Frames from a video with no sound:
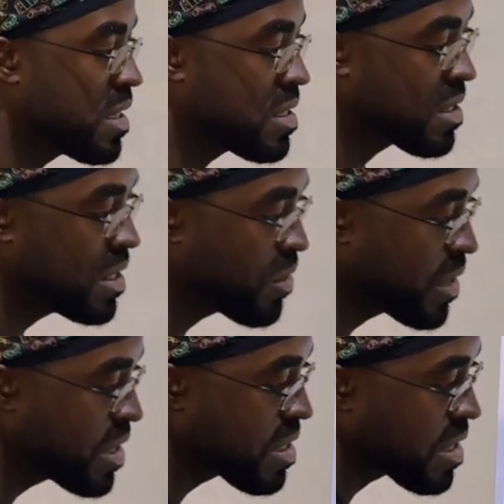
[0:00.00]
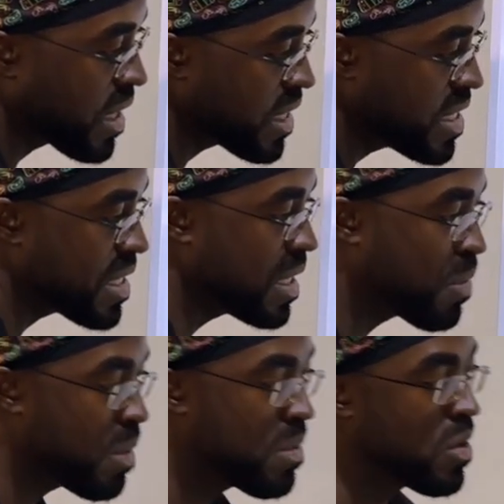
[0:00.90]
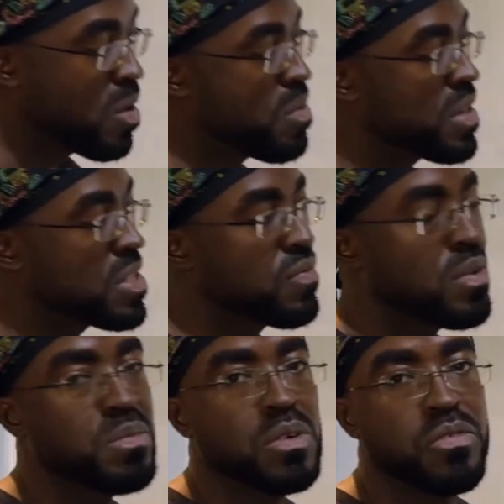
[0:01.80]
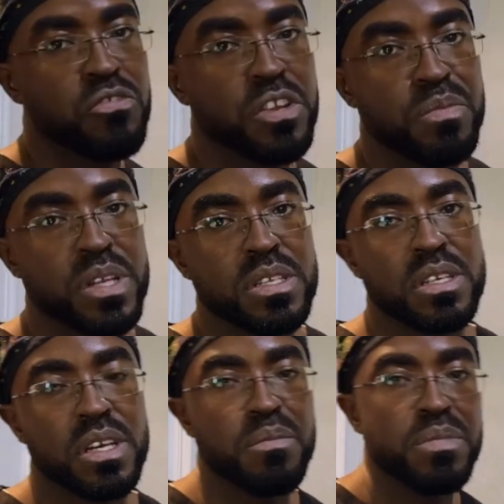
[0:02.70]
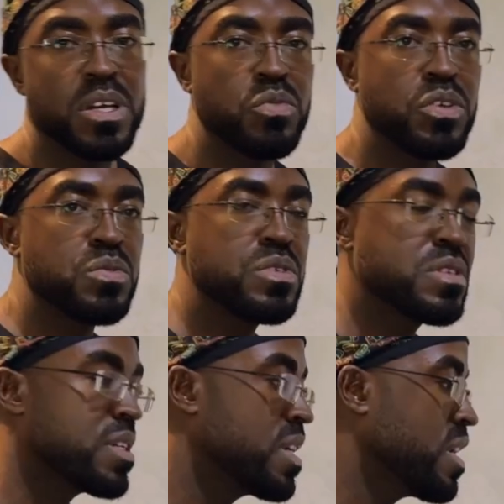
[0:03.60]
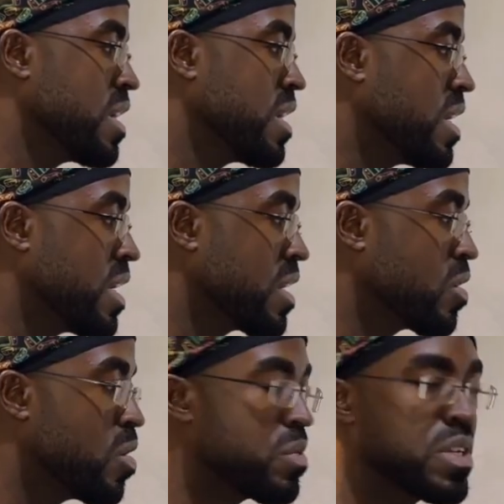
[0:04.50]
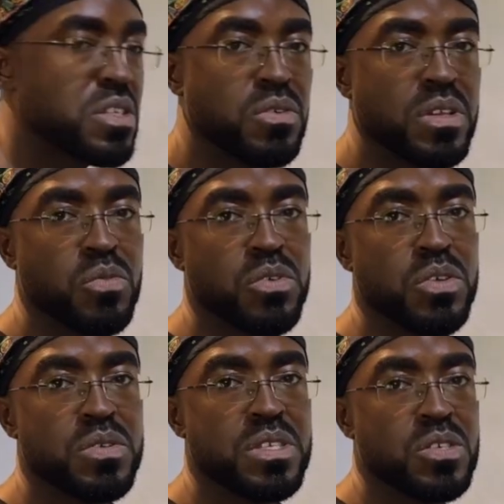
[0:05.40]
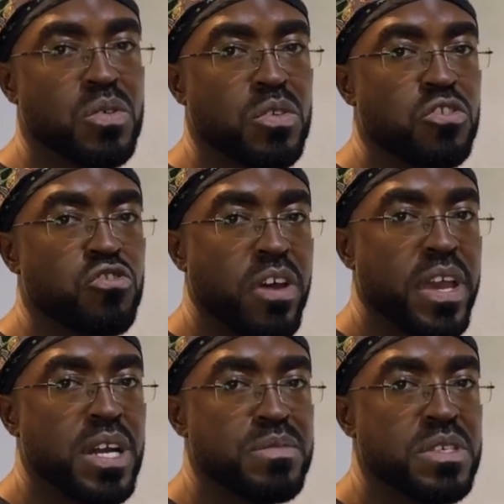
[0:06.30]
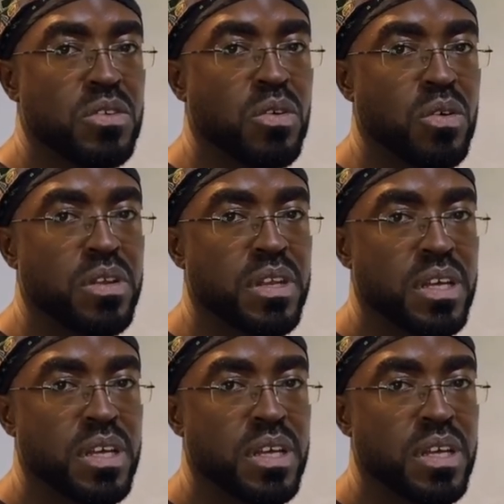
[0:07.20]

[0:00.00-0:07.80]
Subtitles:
Steroids are easily probably the commonest form of treatment that we use. The commonest steroid that we use is called triamcinolone.